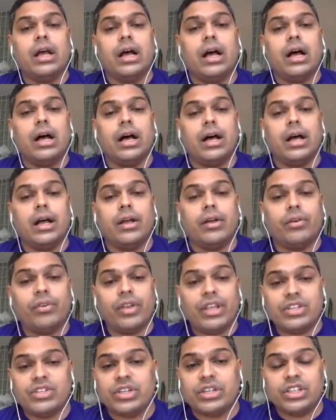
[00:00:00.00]
uh,
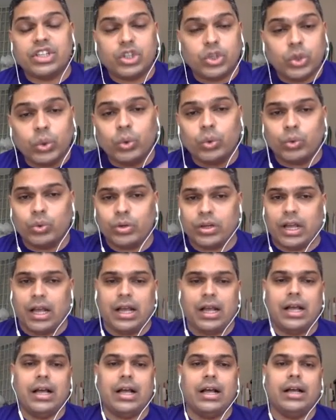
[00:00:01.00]
region two
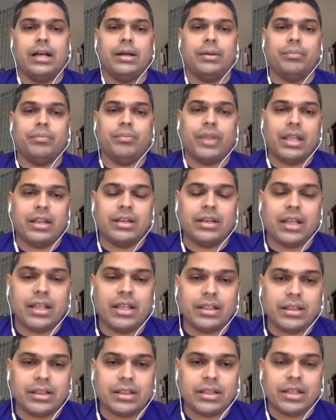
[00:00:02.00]
um, in,
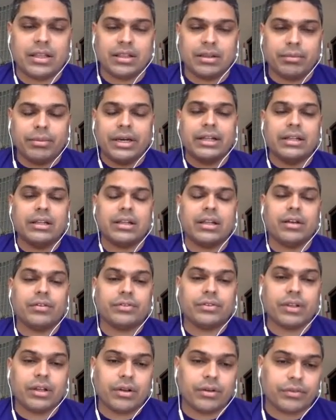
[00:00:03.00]
in, in the middle of,
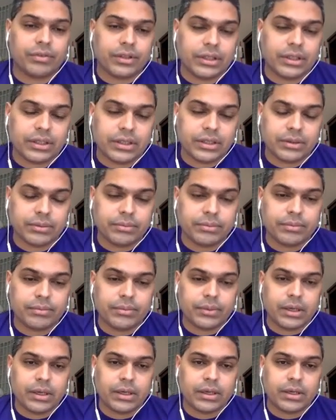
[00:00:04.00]
of the
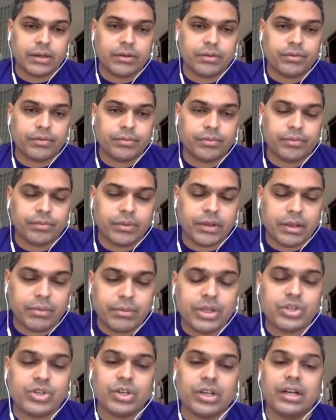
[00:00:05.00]
uh,
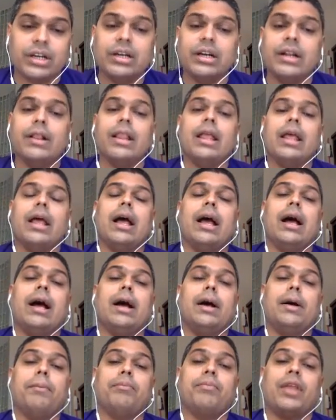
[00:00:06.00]
image here,
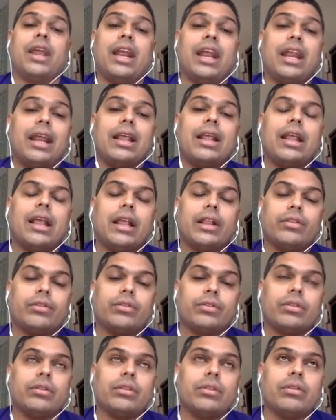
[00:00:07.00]
um, it,
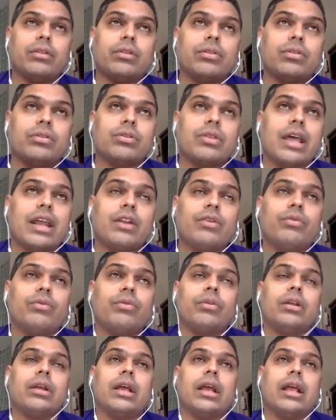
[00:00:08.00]
there
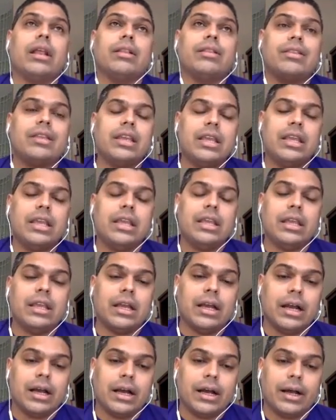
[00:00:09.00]

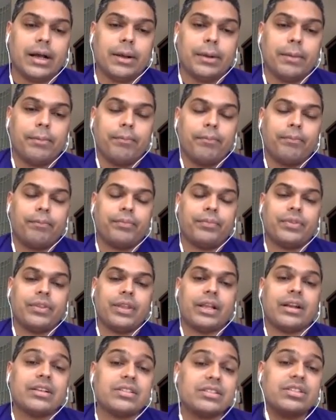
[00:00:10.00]
the uh, the
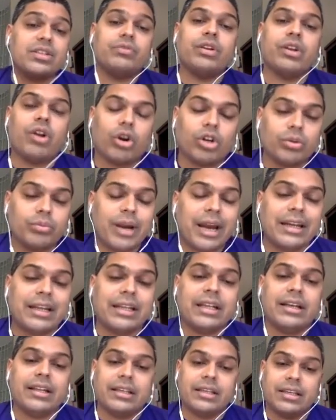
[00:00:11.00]
cluster will
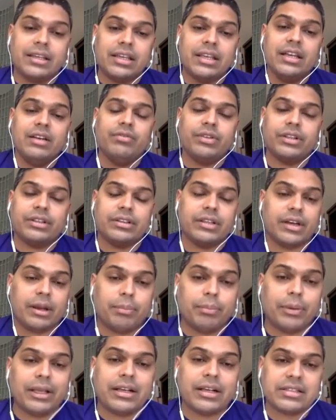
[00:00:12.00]
automatically heal with the
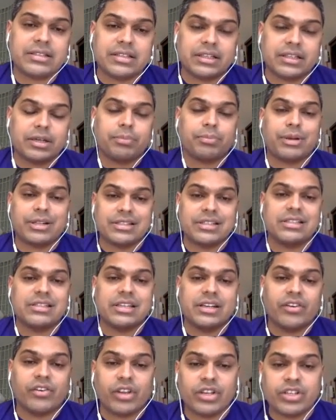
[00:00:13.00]
replicas that are present
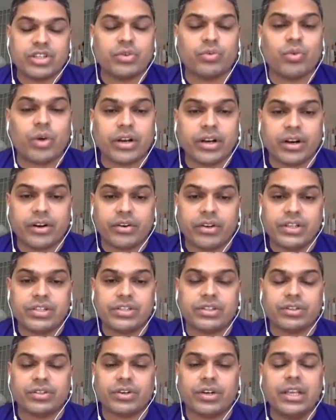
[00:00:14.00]
in region 1 and
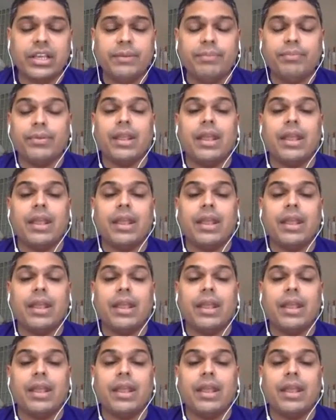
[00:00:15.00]
region 3